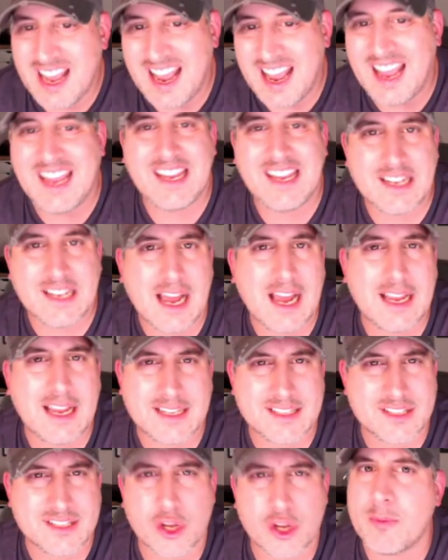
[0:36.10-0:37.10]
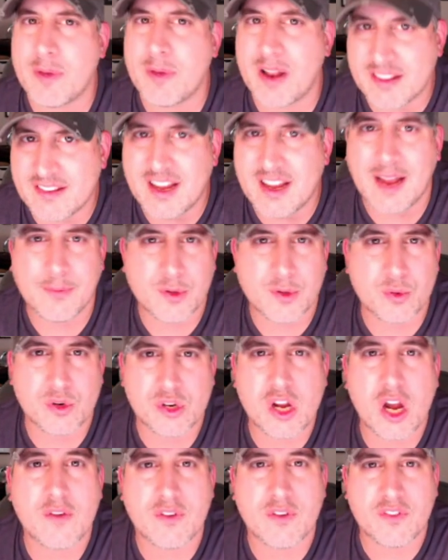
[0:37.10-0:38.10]
Eight, nine is a good amount of time to
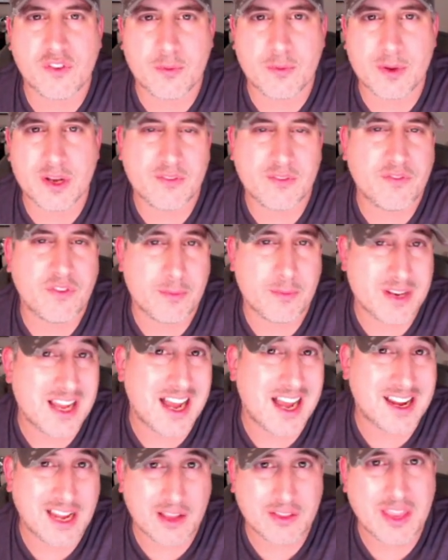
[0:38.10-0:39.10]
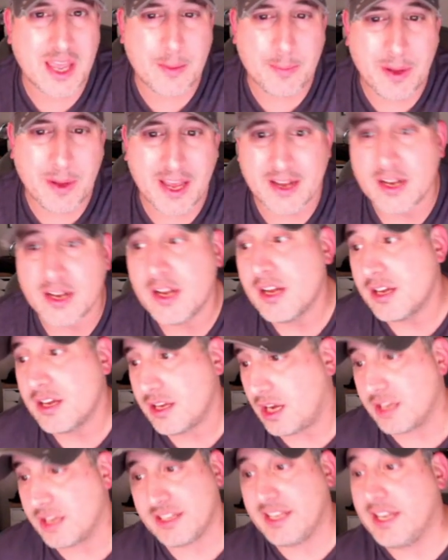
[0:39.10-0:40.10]
recover from a, from a knockout that bad.
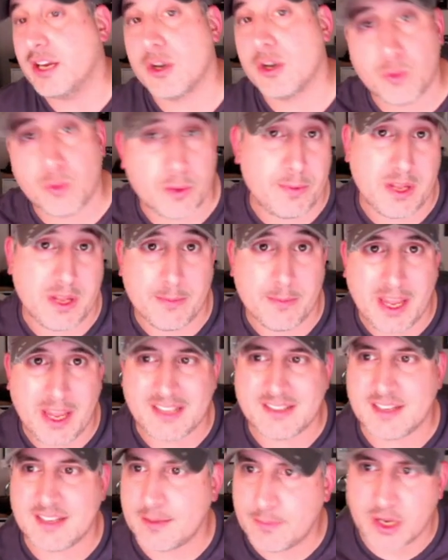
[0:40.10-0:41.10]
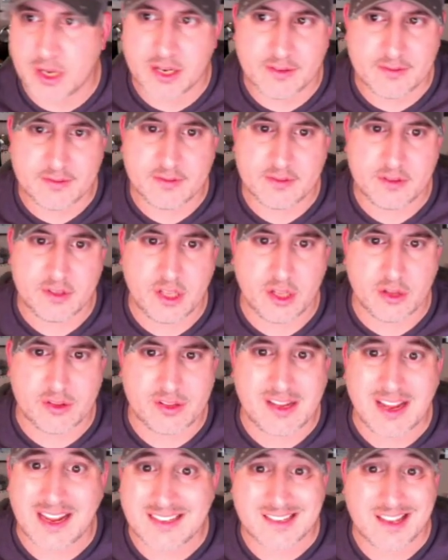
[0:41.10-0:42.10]
A year would be amazing, but you know,
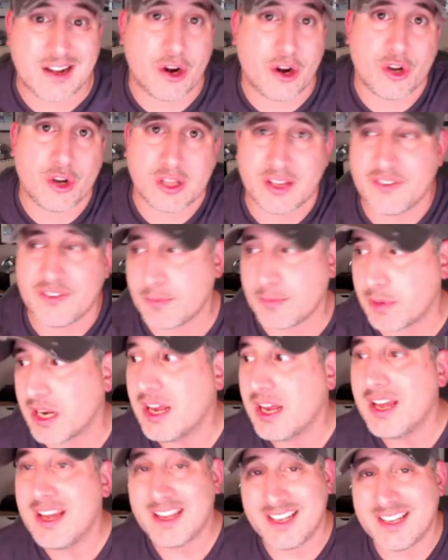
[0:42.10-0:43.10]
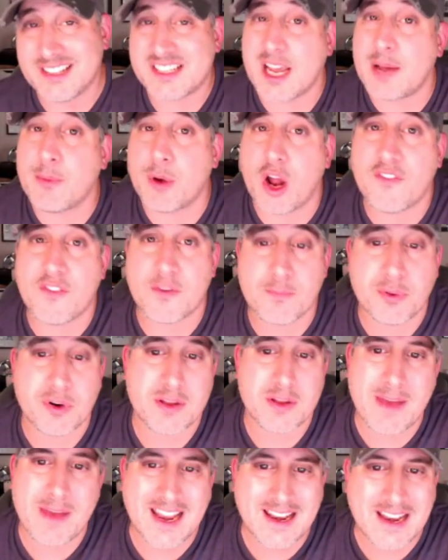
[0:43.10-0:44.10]
guys got to earn a living, but he is coming off a
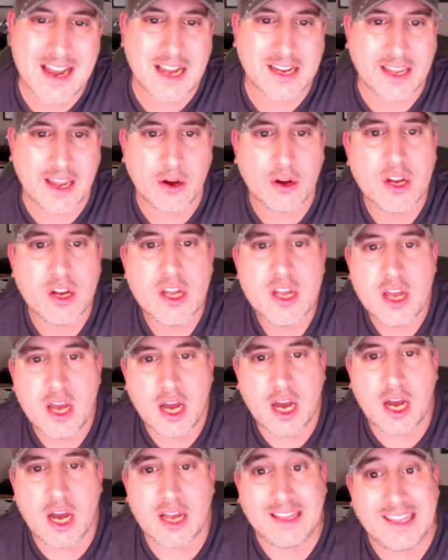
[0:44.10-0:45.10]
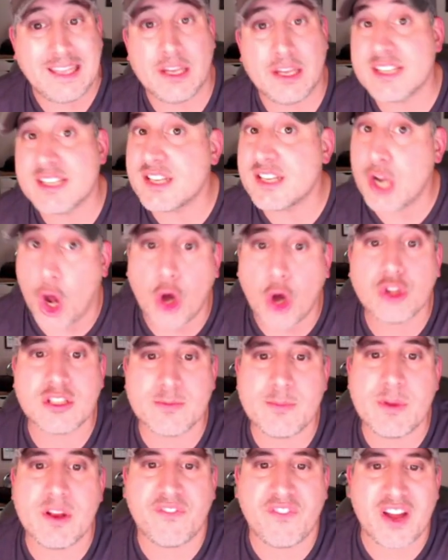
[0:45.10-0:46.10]
pretty bad knockout. Uh, he is an
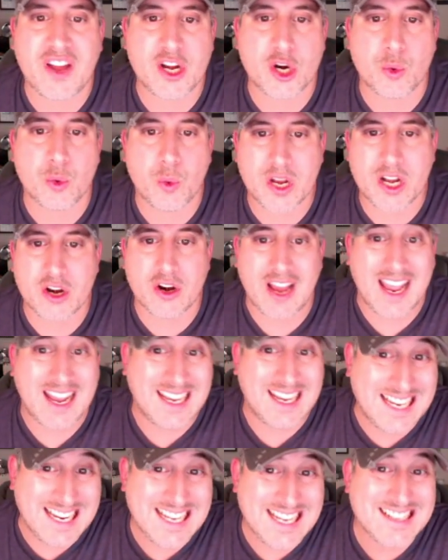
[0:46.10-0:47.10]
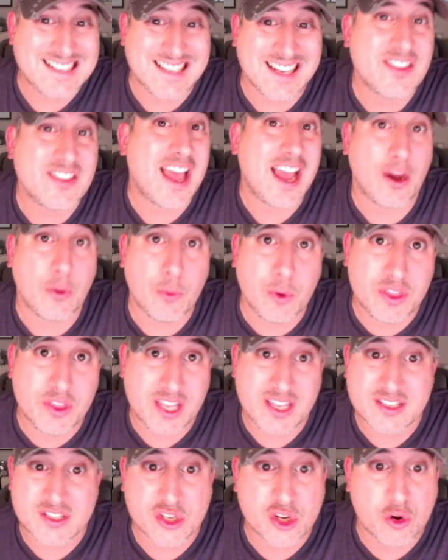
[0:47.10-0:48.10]
Ultimate Fighter winner, and he did that with
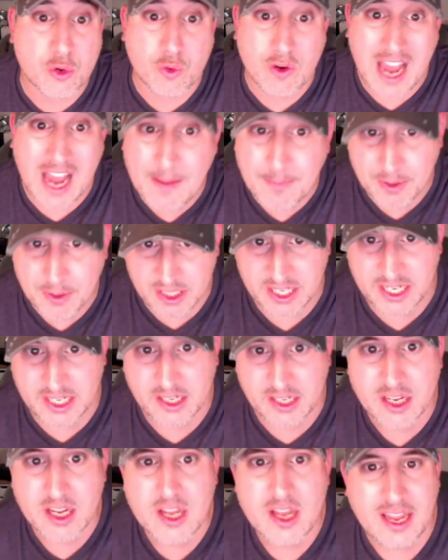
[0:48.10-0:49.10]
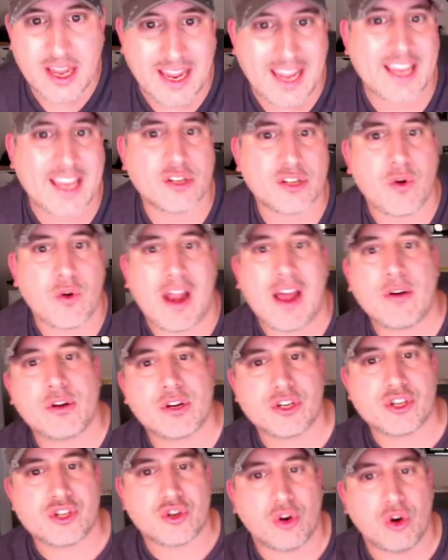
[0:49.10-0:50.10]
his grappling and ground
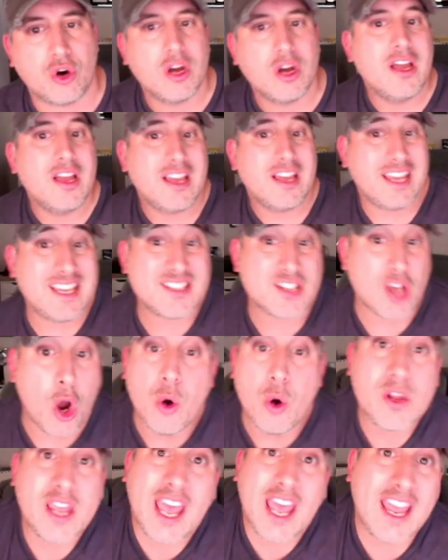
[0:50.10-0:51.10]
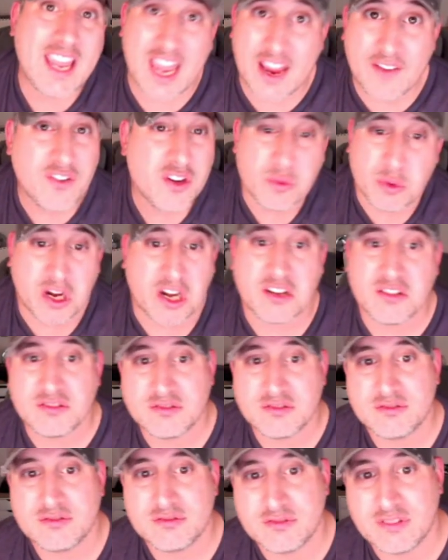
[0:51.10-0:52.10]
control. He's okay everywhere,
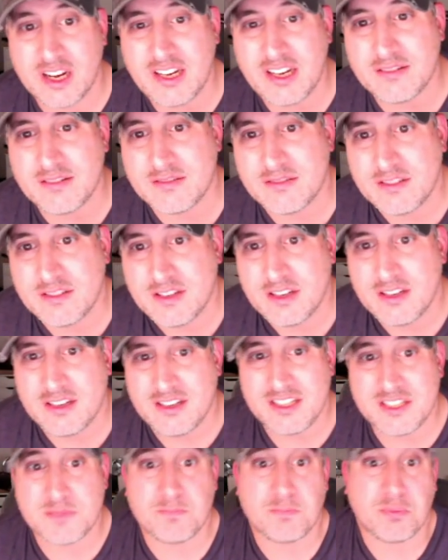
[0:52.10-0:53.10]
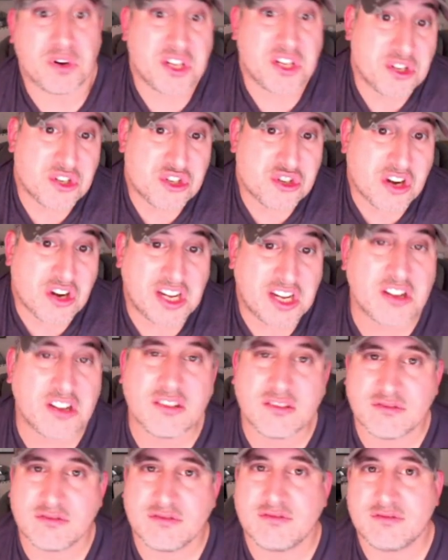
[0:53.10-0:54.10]
right? He's a pretty good
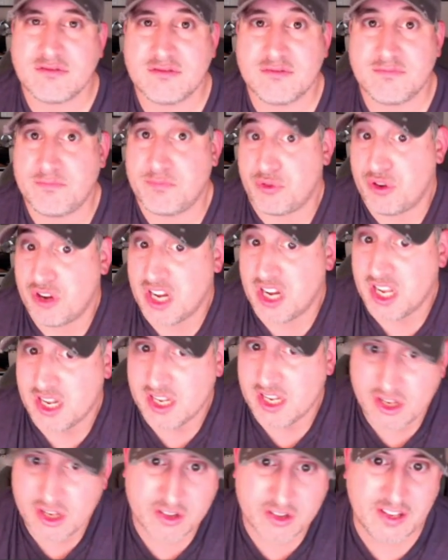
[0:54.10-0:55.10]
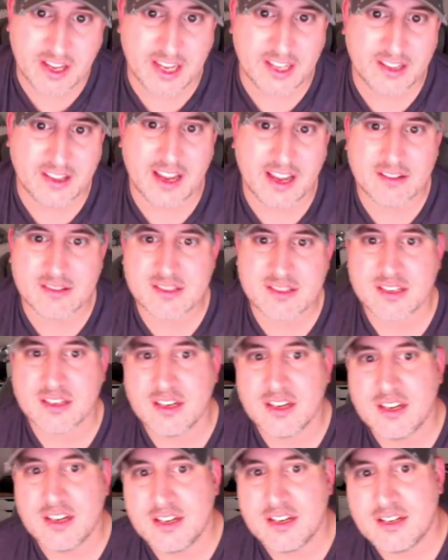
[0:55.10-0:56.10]
striker, pretty good takedowns,
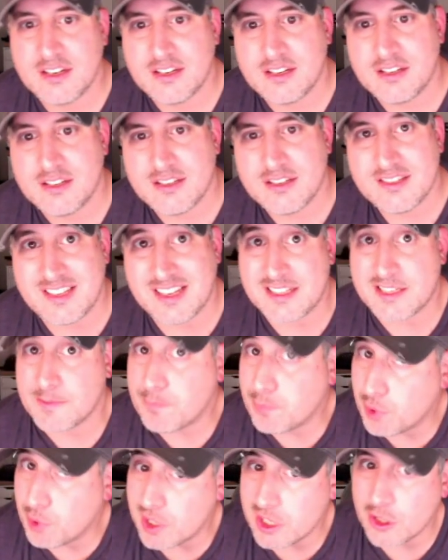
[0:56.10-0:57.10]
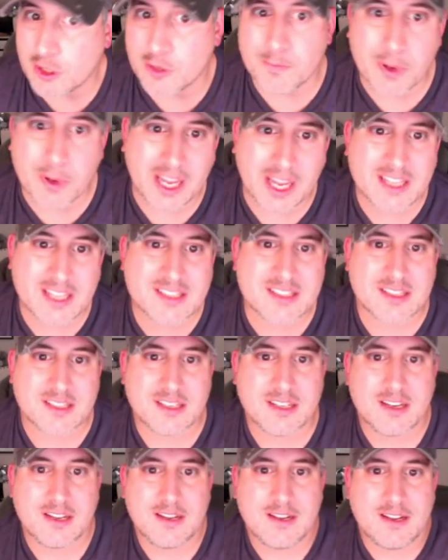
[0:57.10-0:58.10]
sets a pretty good pace.
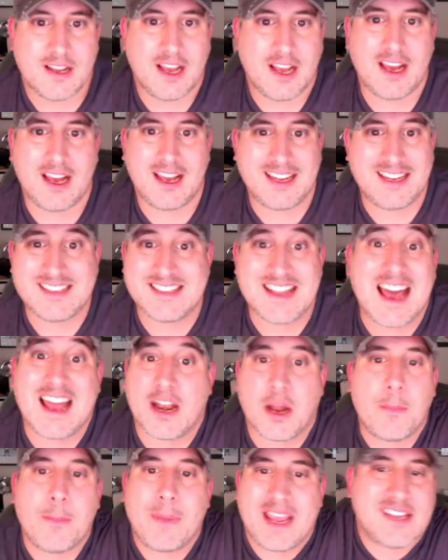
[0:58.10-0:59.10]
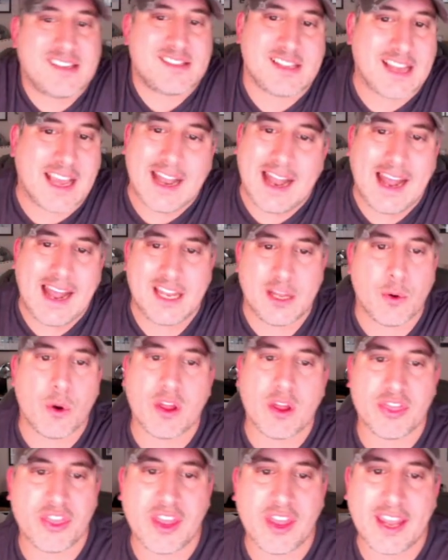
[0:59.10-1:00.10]
Uh, he's not amazing at any
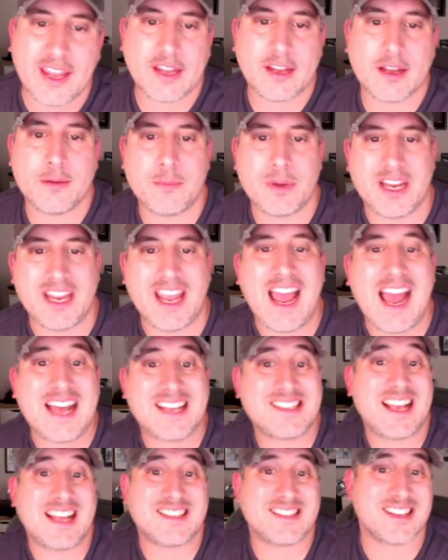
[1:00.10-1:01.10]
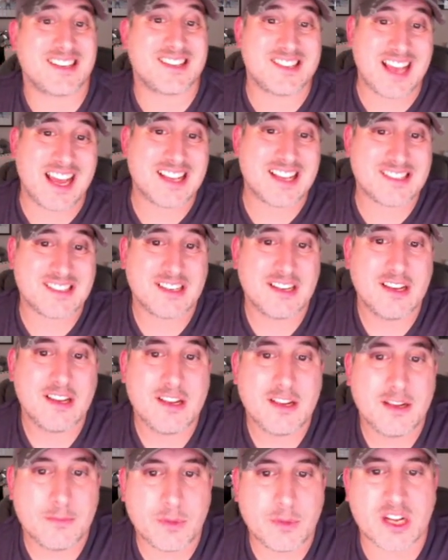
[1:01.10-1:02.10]
one thing, but he has had success
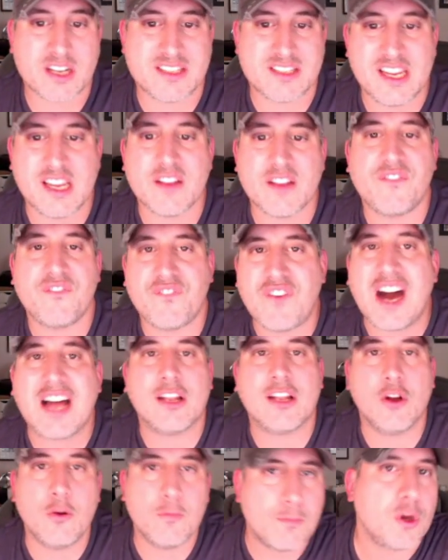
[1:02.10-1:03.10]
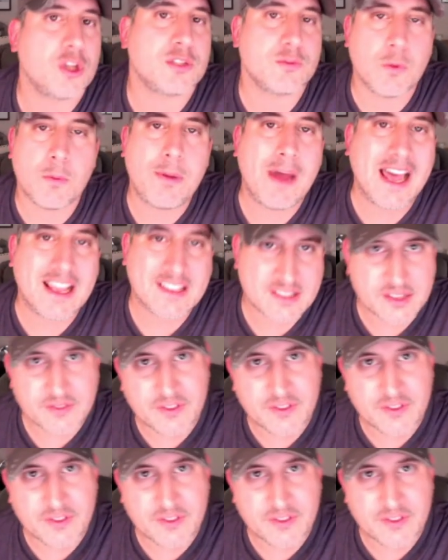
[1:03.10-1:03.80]
because he can follow multiple paths to